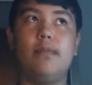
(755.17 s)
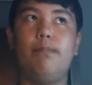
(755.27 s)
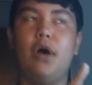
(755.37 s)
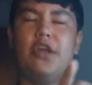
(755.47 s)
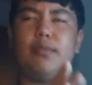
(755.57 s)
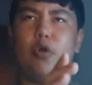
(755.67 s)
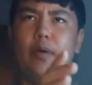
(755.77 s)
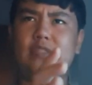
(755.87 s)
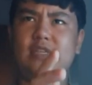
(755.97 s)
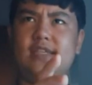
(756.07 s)
but the Pro
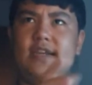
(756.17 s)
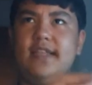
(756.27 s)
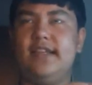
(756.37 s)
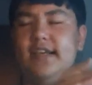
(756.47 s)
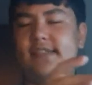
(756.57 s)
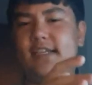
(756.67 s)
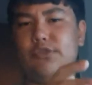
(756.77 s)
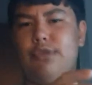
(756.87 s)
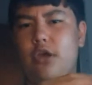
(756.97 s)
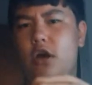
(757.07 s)
Max 16 needs an
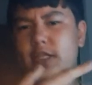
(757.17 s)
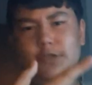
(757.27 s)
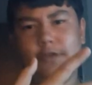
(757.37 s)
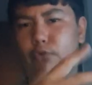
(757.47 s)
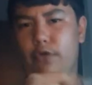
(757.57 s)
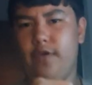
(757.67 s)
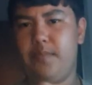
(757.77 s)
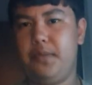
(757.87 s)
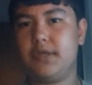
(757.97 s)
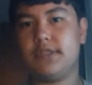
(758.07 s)
accessory that costs like
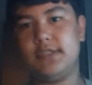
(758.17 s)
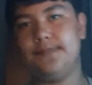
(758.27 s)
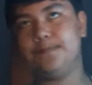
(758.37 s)
$45.